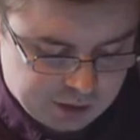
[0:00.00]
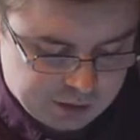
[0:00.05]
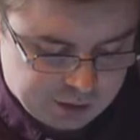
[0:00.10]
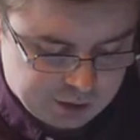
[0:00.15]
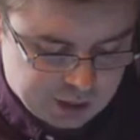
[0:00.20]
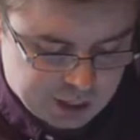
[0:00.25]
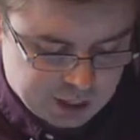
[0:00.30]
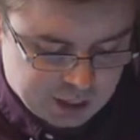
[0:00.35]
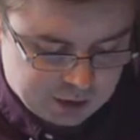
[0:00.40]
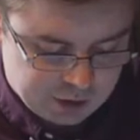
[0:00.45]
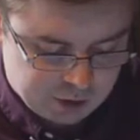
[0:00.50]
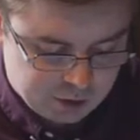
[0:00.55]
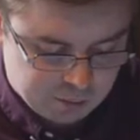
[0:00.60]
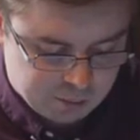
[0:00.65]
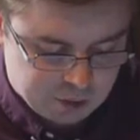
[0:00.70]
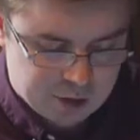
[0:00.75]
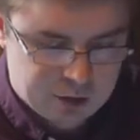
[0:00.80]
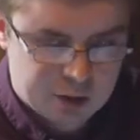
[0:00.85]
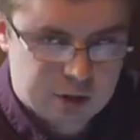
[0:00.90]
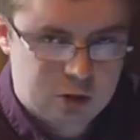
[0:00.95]
to catch the
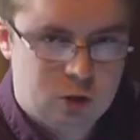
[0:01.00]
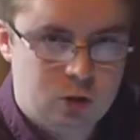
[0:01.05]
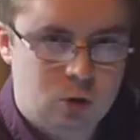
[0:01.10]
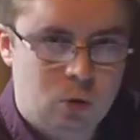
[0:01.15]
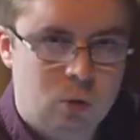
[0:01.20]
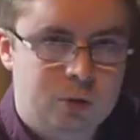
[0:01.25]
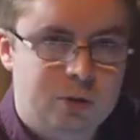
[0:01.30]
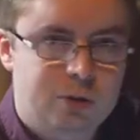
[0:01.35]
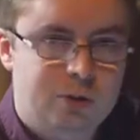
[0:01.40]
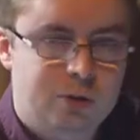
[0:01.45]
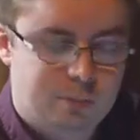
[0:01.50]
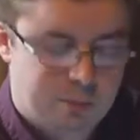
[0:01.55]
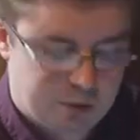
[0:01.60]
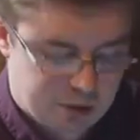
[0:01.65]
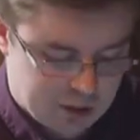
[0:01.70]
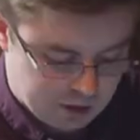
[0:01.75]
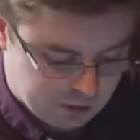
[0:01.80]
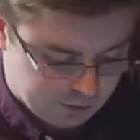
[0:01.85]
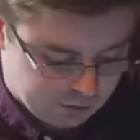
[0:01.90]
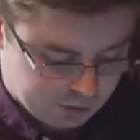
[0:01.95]
blood and gorged
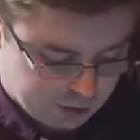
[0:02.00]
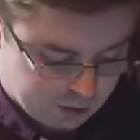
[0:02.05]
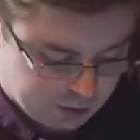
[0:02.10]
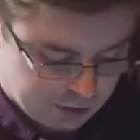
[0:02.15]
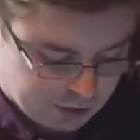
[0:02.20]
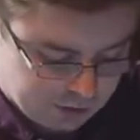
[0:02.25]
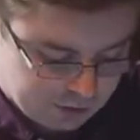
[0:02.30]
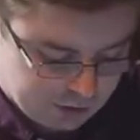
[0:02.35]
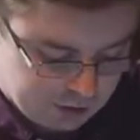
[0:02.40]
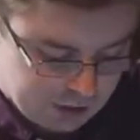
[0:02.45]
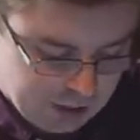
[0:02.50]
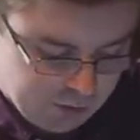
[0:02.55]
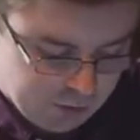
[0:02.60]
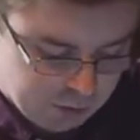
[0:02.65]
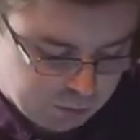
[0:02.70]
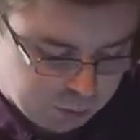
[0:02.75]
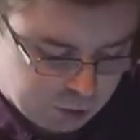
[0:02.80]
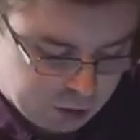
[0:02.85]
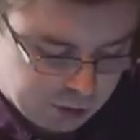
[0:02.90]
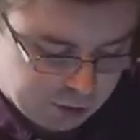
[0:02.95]
themselves on it, even
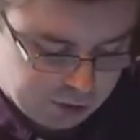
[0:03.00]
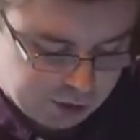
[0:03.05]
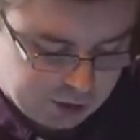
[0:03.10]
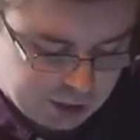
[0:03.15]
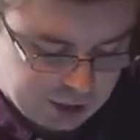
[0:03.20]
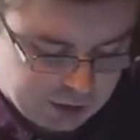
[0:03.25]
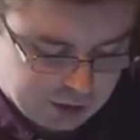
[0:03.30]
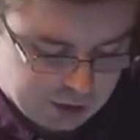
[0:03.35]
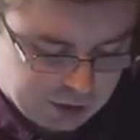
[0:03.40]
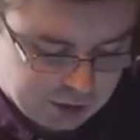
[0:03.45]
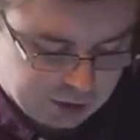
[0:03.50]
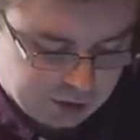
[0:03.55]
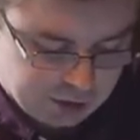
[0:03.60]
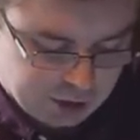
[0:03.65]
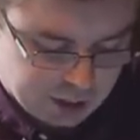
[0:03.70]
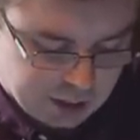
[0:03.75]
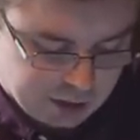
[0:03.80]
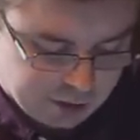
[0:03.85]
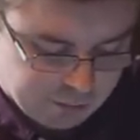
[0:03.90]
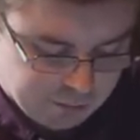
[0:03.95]
Brooks taking his
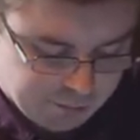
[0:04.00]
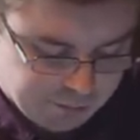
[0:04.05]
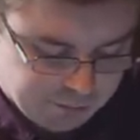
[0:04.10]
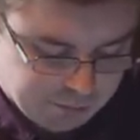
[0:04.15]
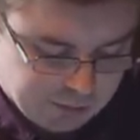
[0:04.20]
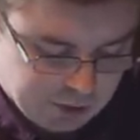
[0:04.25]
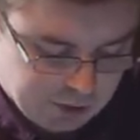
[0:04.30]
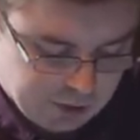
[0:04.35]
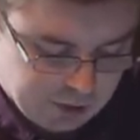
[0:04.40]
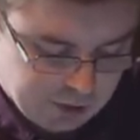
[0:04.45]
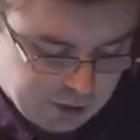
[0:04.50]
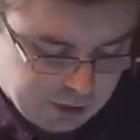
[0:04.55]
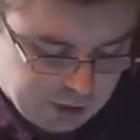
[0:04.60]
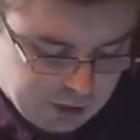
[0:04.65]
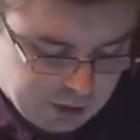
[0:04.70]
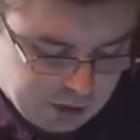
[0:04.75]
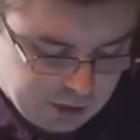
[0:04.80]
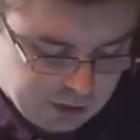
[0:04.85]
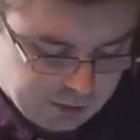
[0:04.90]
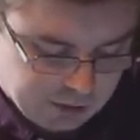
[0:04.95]
share.
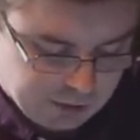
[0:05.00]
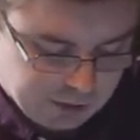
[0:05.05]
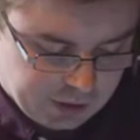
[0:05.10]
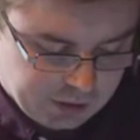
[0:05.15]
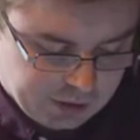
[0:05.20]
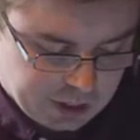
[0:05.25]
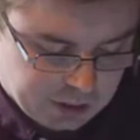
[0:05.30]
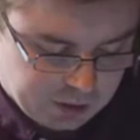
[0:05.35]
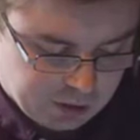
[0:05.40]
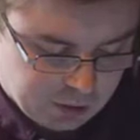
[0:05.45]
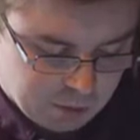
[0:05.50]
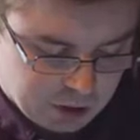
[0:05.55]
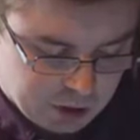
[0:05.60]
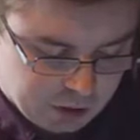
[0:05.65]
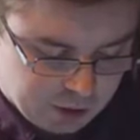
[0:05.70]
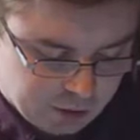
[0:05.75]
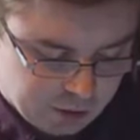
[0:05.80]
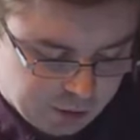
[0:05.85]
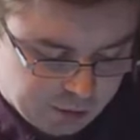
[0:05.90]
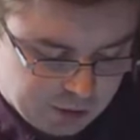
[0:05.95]
Then they set to work
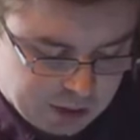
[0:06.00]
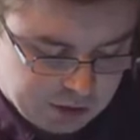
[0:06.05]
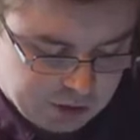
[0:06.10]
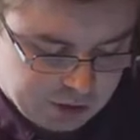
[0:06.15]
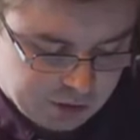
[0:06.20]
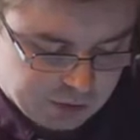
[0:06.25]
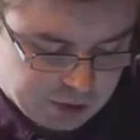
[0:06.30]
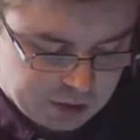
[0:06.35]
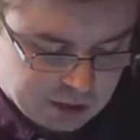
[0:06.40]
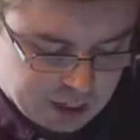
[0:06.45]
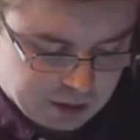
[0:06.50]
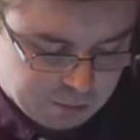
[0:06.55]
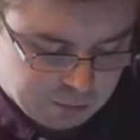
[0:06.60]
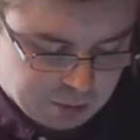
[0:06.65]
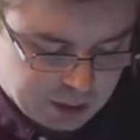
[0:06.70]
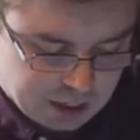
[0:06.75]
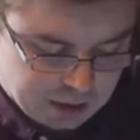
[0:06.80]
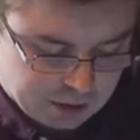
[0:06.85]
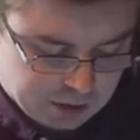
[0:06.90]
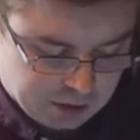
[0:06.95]
on the rest of the dead
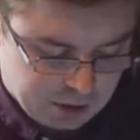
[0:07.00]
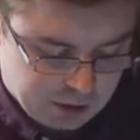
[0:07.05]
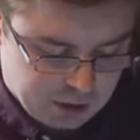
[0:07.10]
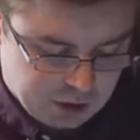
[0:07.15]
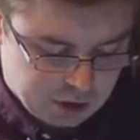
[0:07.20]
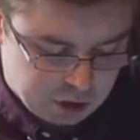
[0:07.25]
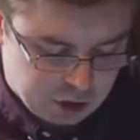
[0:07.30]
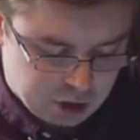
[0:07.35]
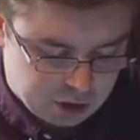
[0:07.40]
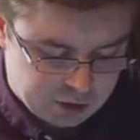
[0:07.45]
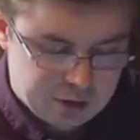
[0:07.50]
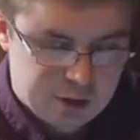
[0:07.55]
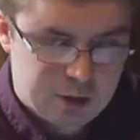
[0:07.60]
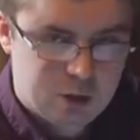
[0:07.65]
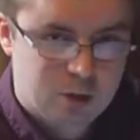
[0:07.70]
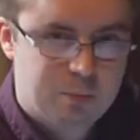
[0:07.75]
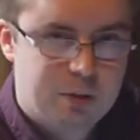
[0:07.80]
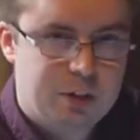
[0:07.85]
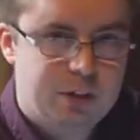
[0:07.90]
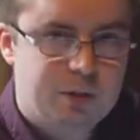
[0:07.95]
man, cutting
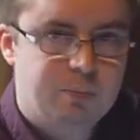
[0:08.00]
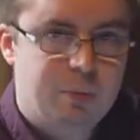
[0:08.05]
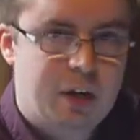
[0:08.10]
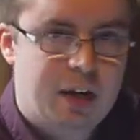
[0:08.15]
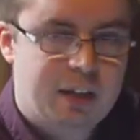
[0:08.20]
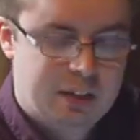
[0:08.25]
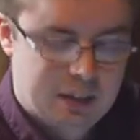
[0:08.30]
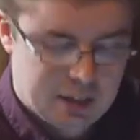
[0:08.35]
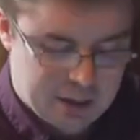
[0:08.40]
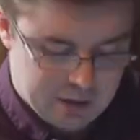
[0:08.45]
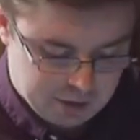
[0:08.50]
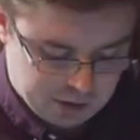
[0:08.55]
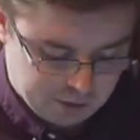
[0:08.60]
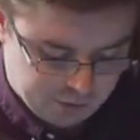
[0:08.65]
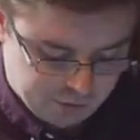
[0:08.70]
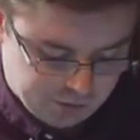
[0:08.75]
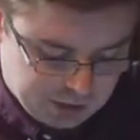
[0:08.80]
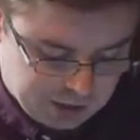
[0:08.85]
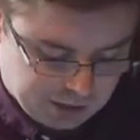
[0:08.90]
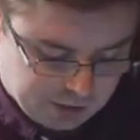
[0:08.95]
open his belly and
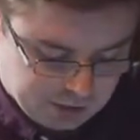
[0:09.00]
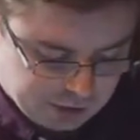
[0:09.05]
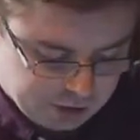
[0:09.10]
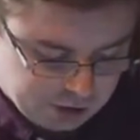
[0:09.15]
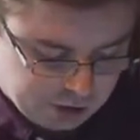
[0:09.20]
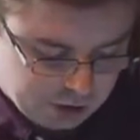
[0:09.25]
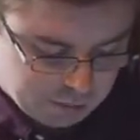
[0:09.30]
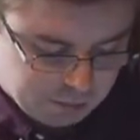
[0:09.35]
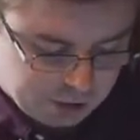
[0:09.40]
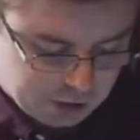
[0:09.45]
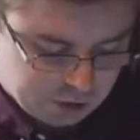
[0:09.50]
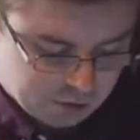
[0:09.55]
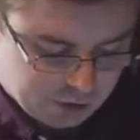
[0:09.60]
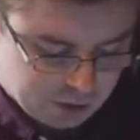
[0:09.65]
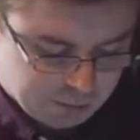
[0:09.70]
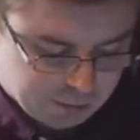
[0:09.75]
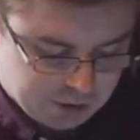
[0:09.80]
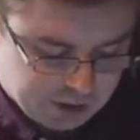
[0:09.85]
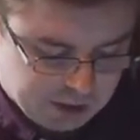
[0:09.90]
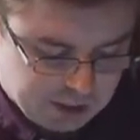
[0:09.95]
feeling their stomachs
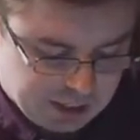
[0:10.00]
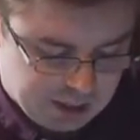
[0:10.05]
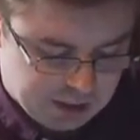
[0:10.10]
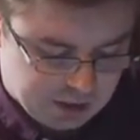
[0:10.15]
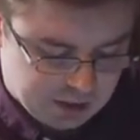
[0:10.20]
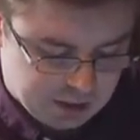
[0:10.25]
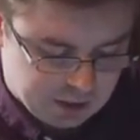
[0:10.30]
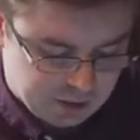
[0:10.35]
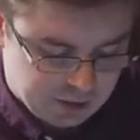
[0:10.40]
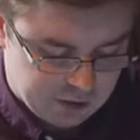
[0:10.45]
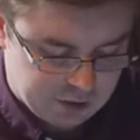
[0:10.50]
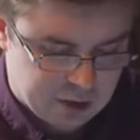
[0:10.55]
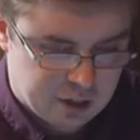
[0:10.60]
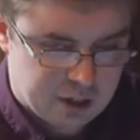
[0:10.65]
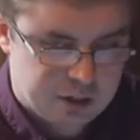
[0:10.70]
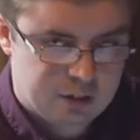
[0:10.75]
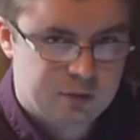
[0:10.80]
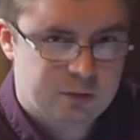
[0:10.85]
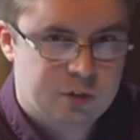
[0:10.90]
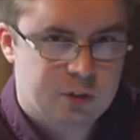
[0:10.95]
rumble eagerly at the
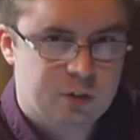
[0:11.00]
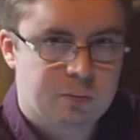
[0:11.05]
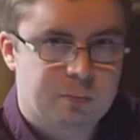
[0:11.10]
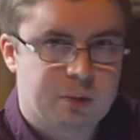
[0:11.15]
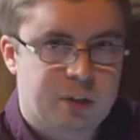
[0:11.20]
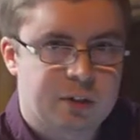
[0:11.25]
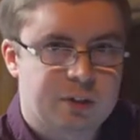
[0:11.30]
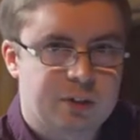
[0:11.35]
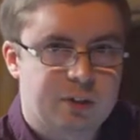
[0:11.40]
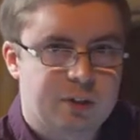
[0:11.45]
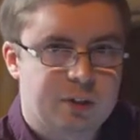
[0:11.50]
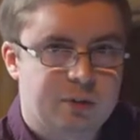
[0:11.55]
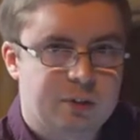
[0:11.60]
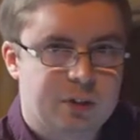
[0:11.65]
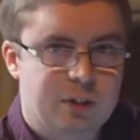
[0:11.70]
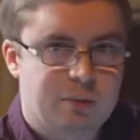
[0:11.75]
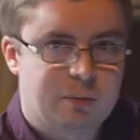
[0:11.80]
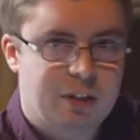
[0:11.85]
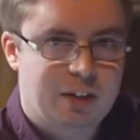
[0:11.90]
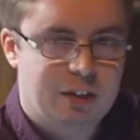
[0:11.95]
sight of so much juicy
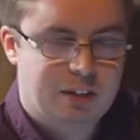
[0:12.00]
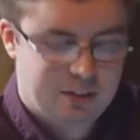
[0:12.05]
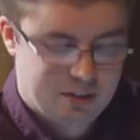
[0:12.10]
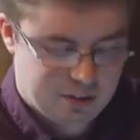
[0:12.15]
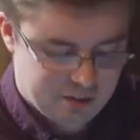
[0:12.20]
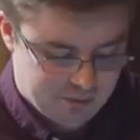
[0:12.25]
meat.